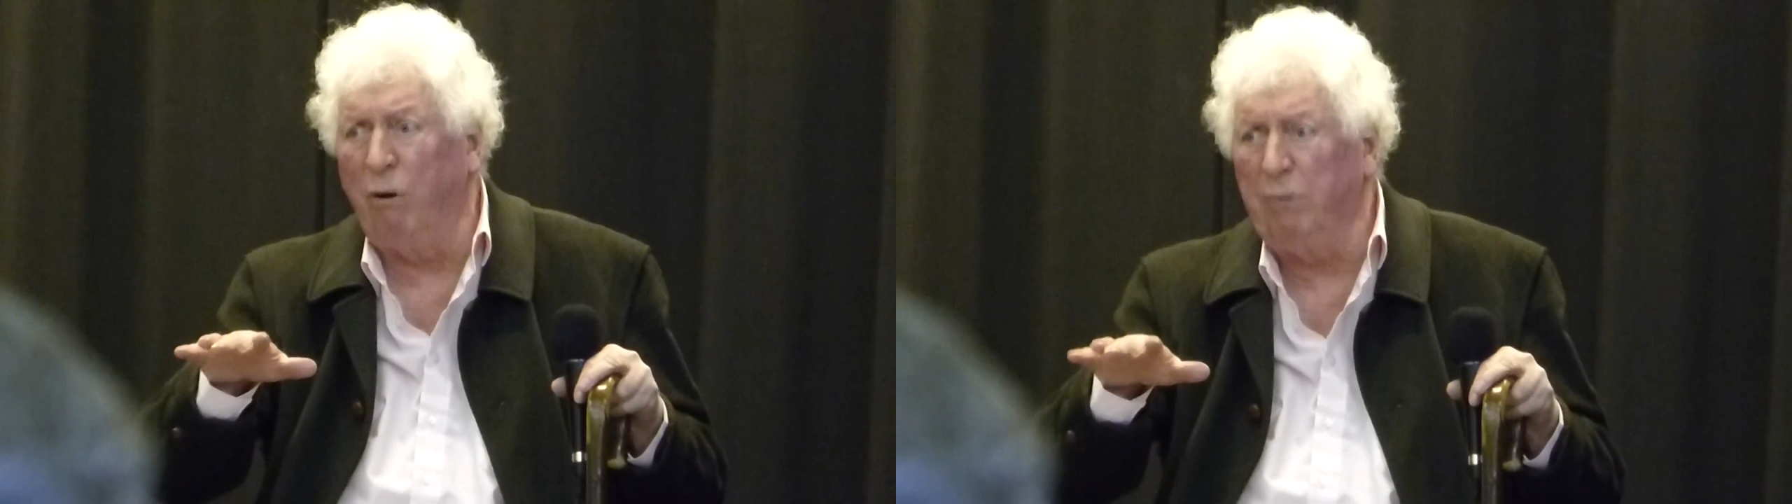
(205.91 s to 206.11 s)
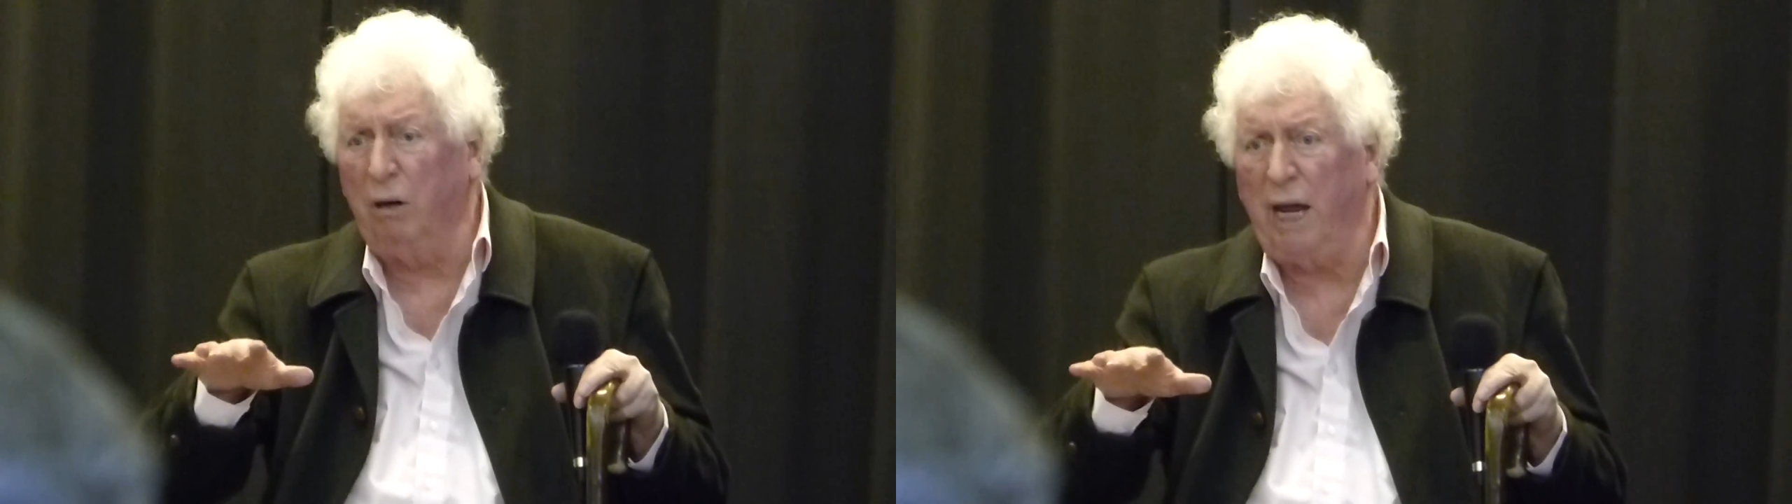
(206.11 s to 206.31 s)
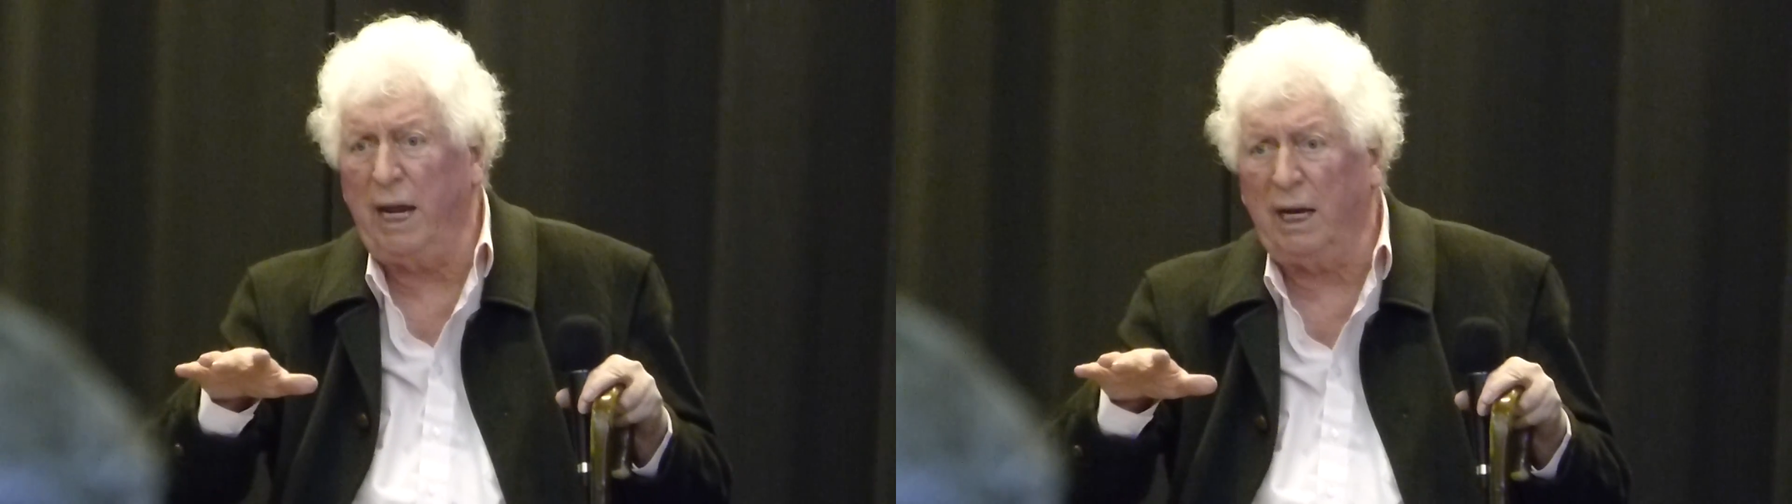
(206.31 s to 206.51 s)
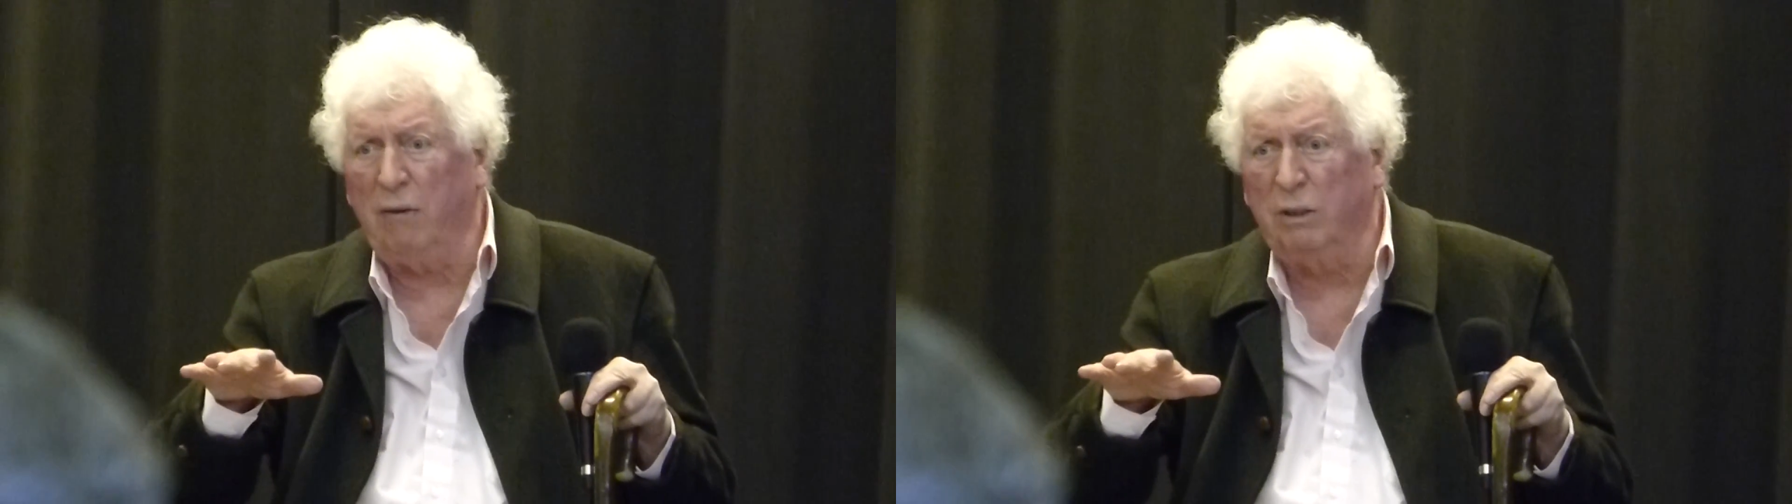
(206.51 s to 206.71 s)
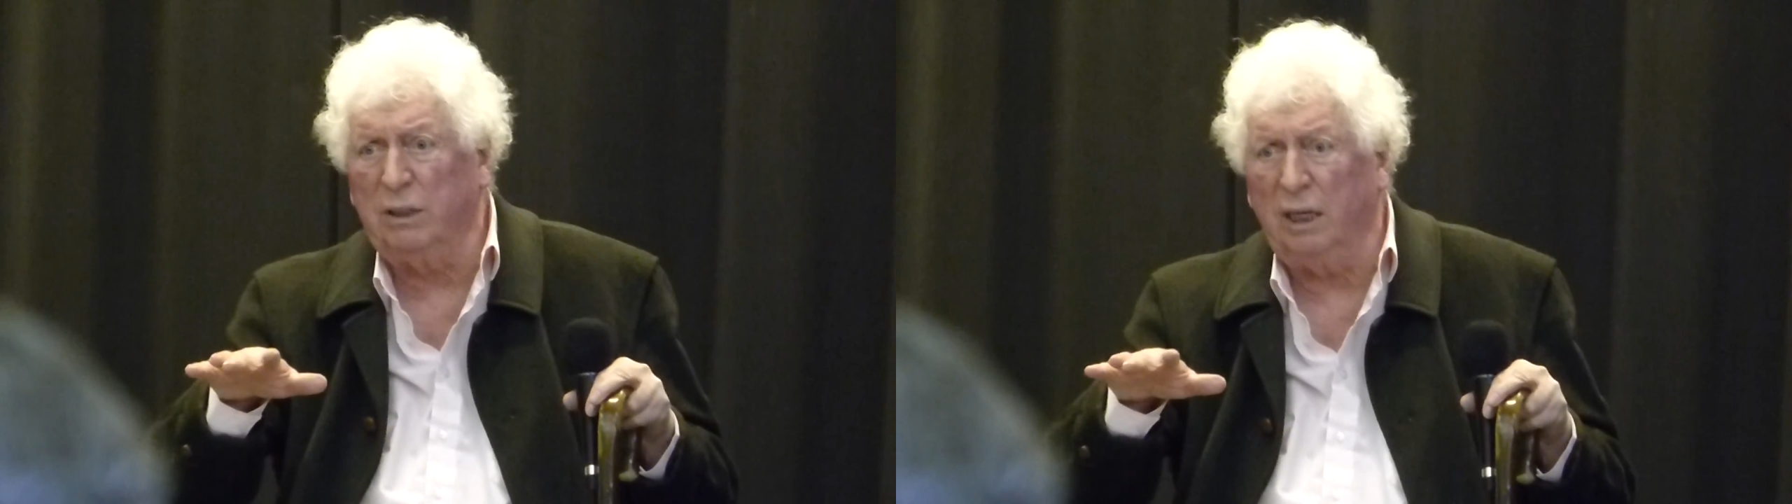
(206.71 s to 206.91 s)

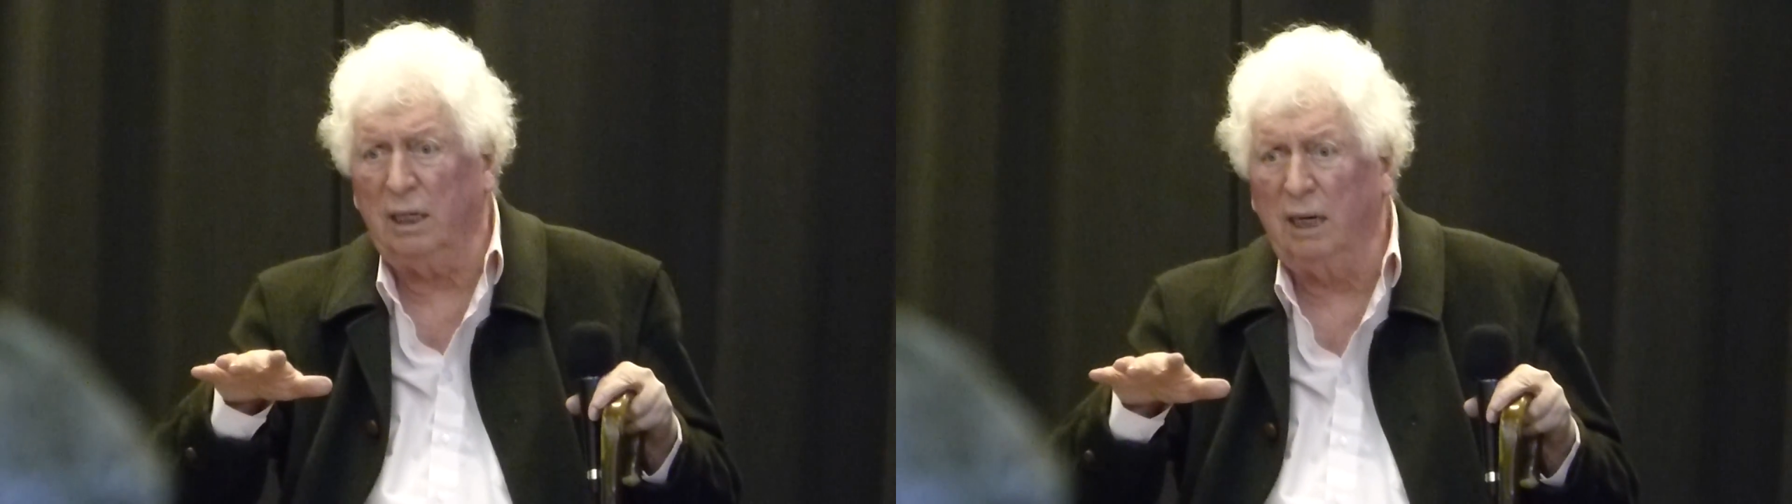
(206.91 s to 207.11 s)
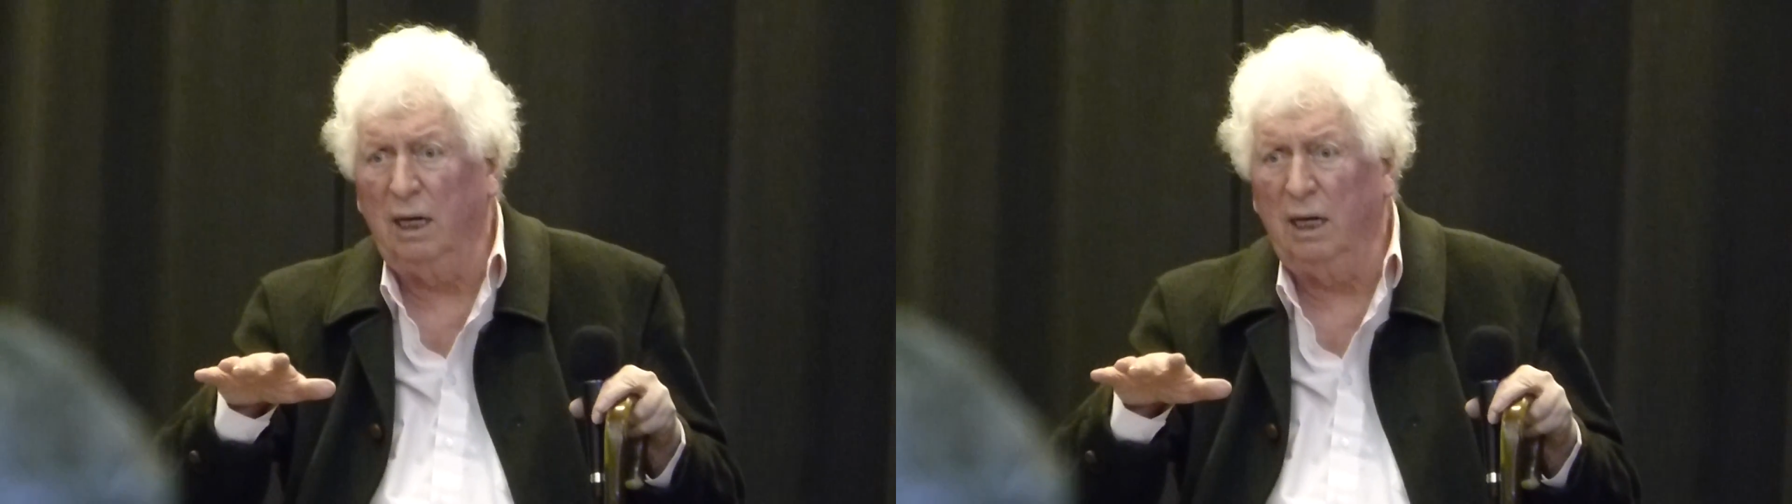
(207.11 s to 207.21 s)
formulaic, wasn't it?